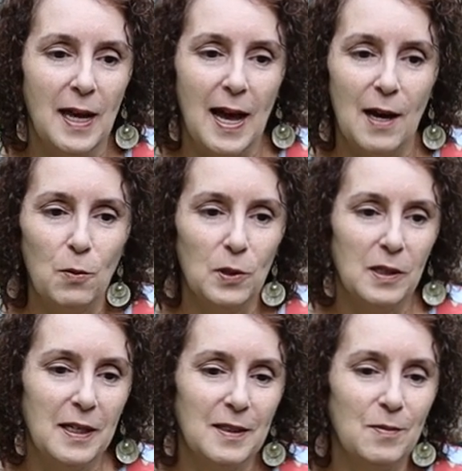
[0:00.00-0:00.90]
I
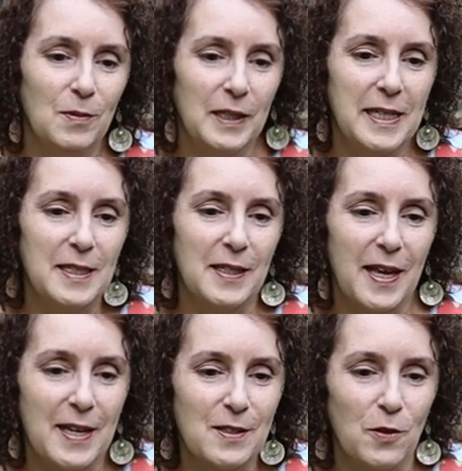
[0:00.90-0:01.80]
will link to
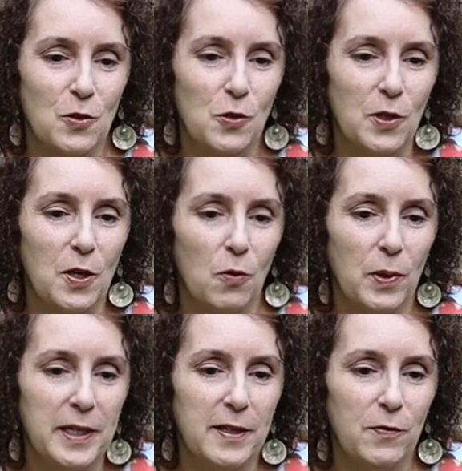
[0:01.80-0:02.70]
that so that you could go
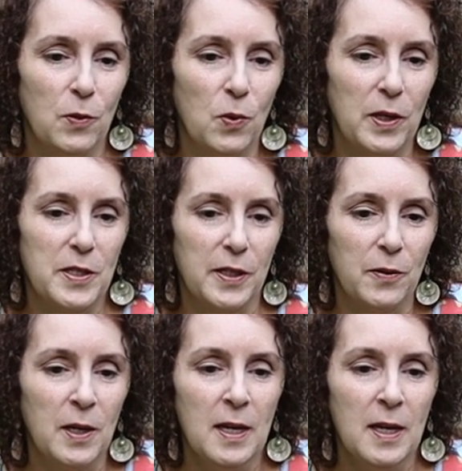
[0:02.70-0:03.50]
read it if you wanted to.